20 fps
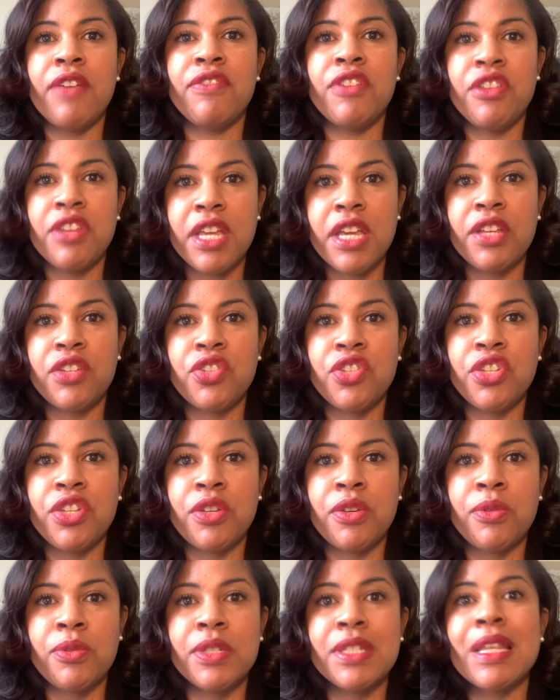if you need
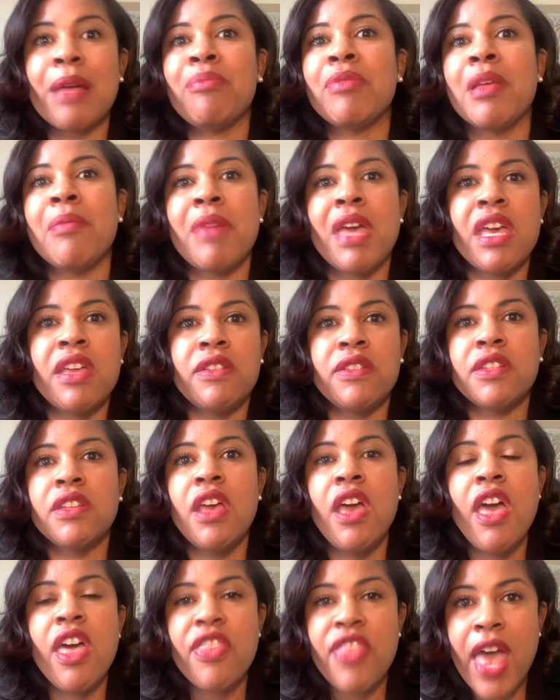to supplement
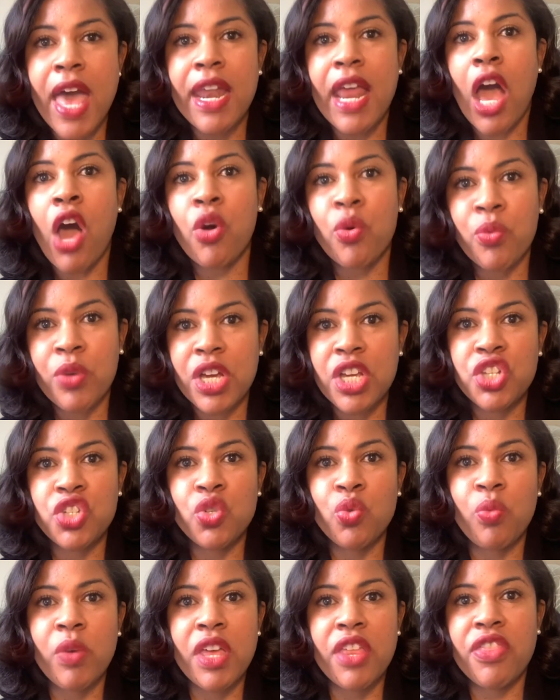that
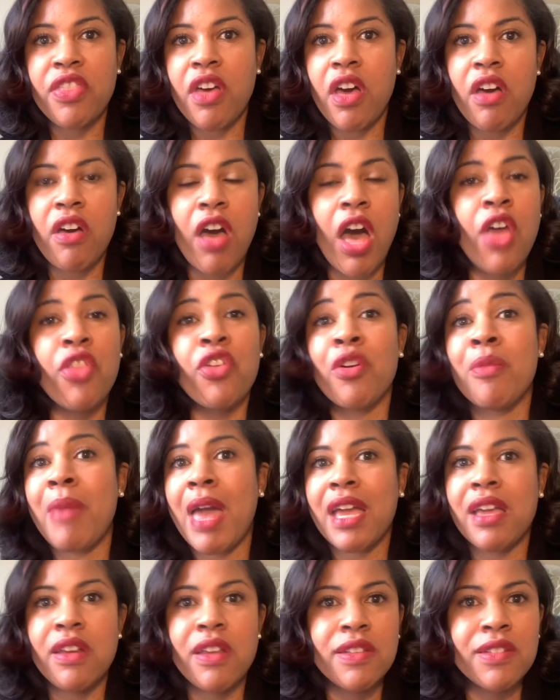outreach with other
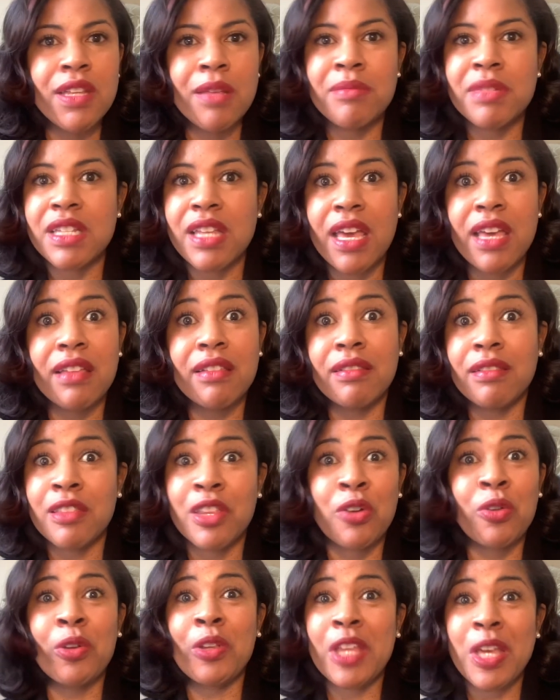mechanisms like
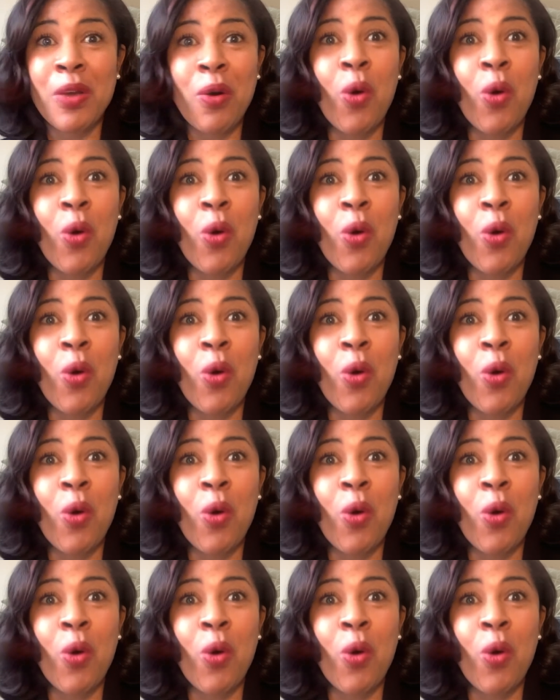literally